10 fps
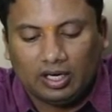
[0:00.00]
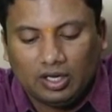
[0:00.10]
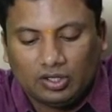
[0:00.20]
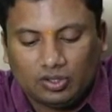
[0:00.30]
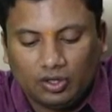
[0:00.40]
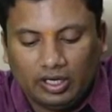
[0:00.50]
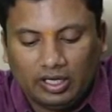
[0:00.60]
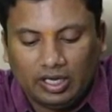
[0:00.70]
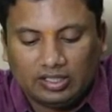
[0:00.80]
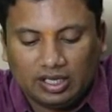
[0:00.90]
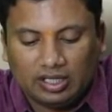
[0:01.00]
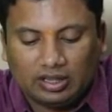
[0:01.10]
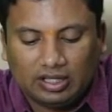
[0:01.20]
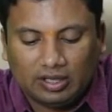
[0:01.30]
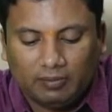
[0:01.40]
So it is
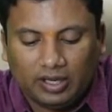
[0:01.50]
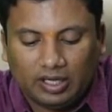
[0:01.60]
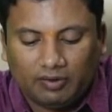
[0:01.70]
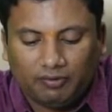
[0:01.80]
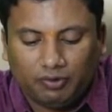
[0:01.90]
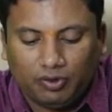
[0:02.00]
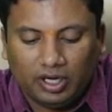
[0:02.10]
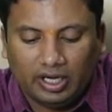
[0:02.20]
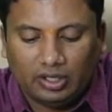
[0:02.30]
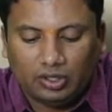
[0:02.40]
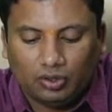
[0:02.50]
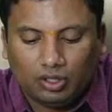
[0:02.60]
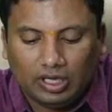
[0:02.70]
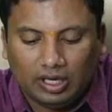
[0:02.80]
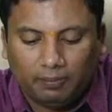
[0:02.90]
nothing but 4 into
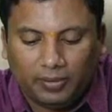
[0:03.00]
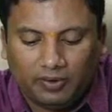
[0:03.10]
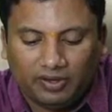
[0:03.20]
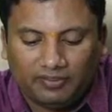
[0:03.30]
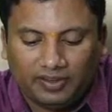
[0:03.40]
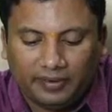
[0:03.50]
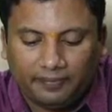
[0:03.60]
10 power 5.